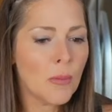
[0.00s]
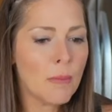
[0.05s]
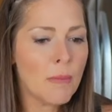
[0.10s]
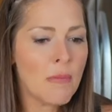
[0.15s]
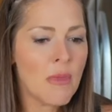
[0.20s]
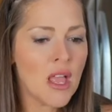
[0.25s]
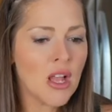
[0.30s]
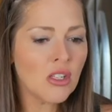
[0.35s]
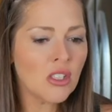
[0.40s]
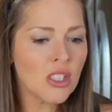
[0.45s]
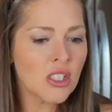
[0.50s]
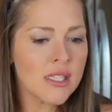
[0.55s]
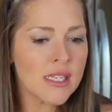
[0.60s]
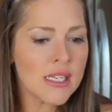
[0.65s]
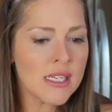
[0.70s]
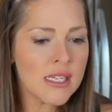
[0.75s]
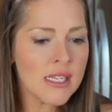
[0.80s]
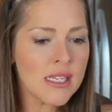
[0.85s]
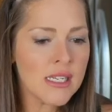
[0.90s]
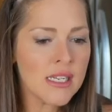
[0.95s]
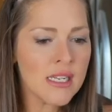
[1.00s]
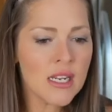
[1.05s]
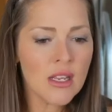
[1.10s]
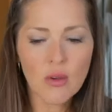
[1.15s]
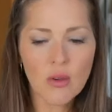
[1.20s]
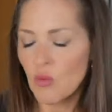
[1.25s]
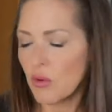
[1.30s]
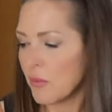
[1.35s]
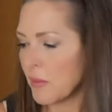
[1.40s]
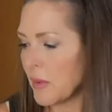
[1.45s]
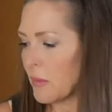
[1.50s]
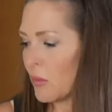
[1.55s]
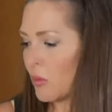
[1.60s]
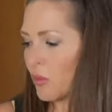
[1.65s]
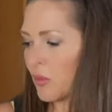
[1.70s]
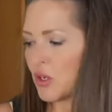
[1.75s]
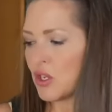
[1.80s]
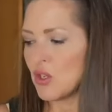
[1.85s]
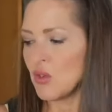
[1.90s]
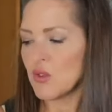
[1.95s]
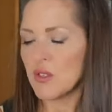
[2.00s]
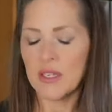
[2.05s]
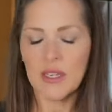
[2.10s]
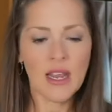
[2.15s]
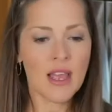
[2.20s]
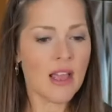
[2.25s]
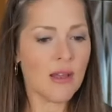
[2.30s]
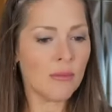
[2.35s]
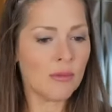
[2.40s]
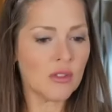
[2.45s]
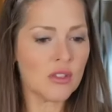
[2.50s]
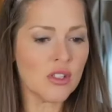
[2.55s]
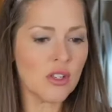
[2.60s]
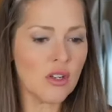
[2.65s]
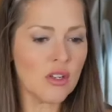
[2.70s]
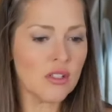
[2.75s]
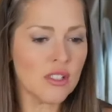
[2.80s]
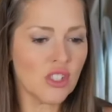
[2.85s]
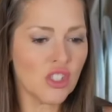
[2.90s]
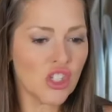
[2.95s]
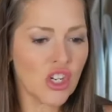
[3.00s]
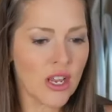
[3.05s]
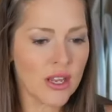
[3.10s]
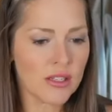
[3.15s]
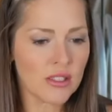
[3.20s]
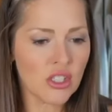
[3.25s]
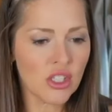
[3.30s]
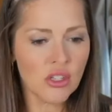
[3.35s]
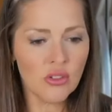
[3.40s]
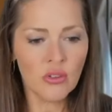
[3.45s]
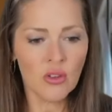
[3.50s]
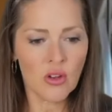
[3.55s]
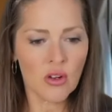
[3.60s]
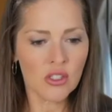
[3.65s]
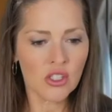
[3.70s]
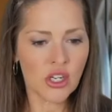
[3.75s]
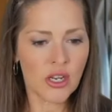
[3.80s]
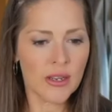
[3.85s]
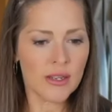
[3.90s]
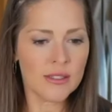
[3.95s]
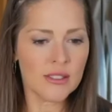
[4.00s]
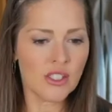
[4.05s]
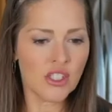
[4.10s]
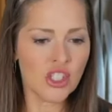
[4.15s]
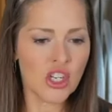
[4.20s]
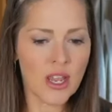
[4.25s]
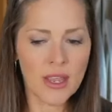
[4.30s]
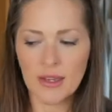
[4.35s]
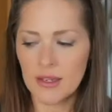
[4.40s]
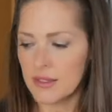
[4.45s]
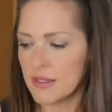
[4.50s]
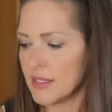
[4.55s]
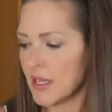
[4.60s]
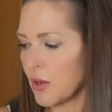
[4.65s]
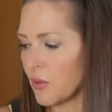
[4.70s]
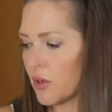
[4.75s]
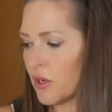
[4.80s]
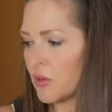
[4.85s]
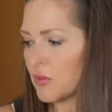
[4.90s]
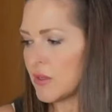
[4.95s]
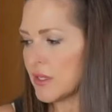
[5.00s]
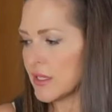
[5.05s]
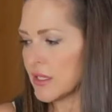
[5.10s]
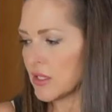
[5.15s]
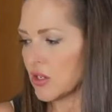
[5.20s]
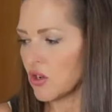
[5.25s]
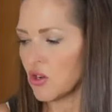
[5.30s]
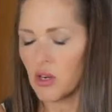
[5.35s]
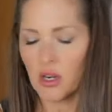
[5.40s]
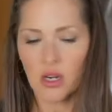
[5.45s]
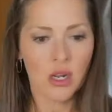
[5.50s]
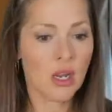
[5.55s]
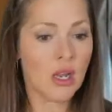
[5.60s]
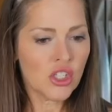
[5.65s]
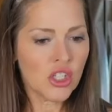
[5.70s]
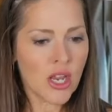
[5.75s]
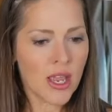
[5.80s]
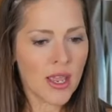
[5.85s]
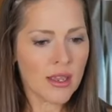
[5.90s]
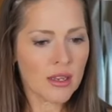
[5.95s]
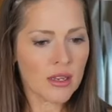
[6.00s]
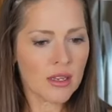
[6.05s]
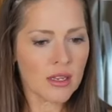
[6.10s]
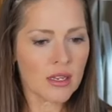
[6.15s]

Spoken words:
melted. Remember, we're using applesauce. Check. 2 large eggs. Check. Sourdough discard. Check.